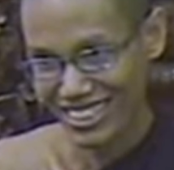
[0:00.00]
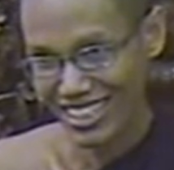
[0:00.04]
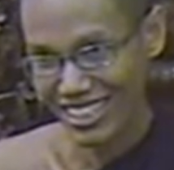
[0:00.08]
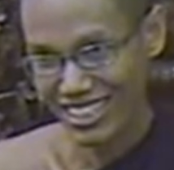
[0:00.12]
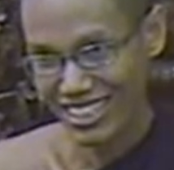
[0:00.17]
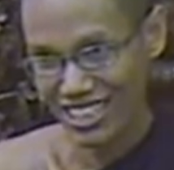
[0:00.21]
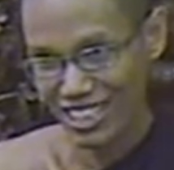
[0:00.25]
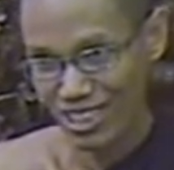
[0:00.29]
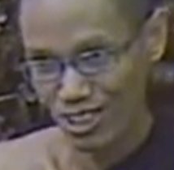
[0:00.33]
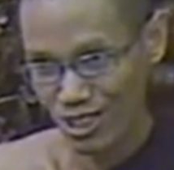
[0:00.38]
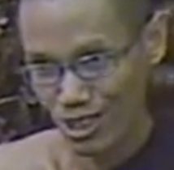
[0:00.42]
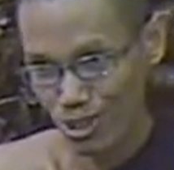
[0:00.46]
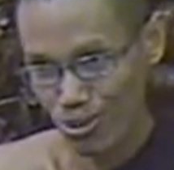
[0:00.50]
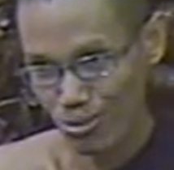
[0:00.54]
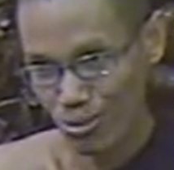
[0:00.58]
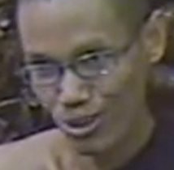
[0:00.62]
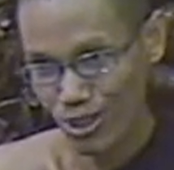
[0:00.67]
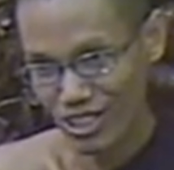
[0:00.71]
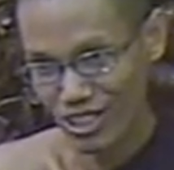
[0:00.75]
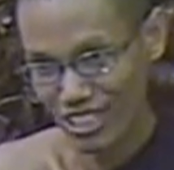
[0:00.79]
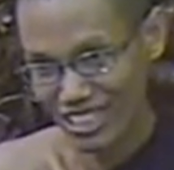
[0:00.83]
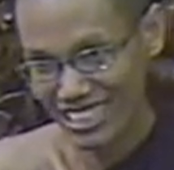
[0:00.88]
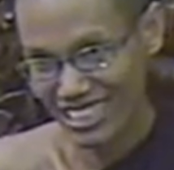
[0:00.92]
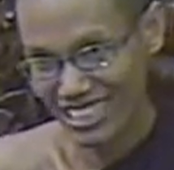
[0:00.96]
Essence of
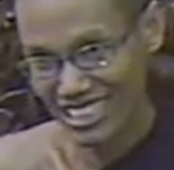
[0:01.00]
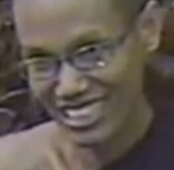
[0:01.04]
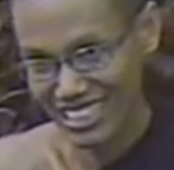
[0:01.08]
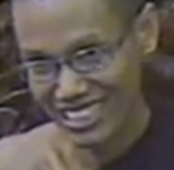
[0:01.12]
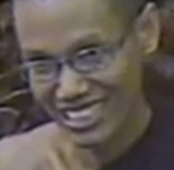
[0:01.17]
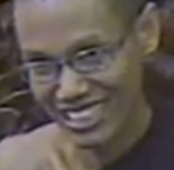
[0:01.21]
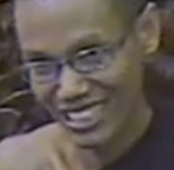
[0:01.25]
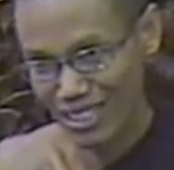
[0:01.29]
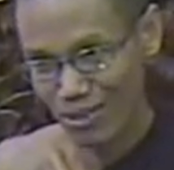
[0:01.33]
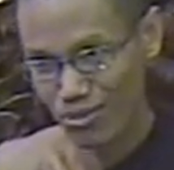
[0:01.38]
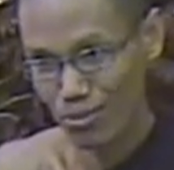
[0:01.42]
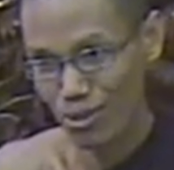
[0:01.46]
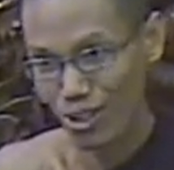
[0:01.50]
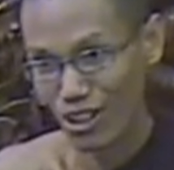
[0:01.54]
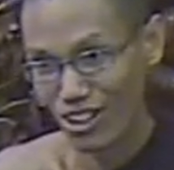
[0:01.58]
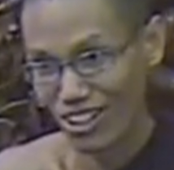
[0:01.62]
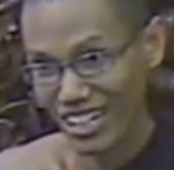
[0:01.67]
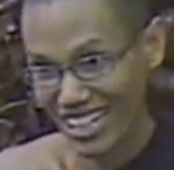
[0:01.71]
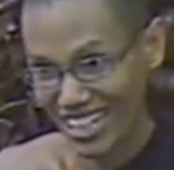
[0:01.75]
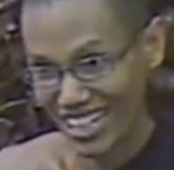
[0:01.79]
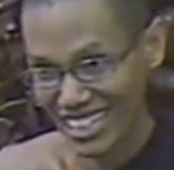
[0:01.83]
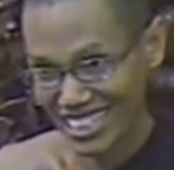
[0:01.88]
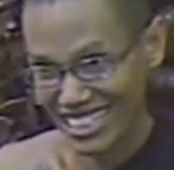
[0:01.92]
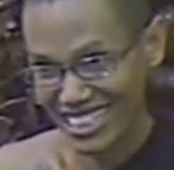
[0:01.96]
body is a
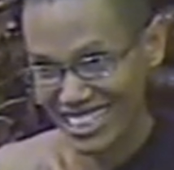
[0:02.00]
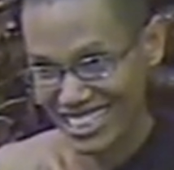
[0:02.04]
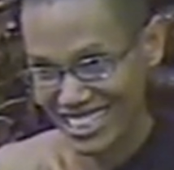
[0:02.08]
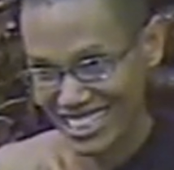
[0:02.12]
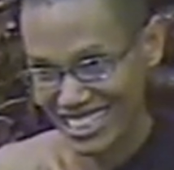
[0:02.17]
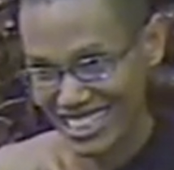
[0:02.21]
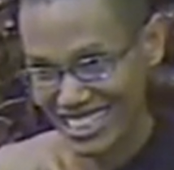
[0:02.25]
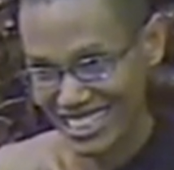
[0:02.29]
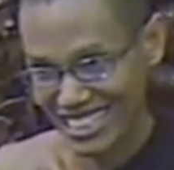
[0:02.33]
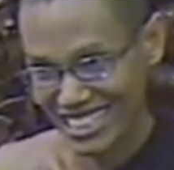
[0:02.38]
morality.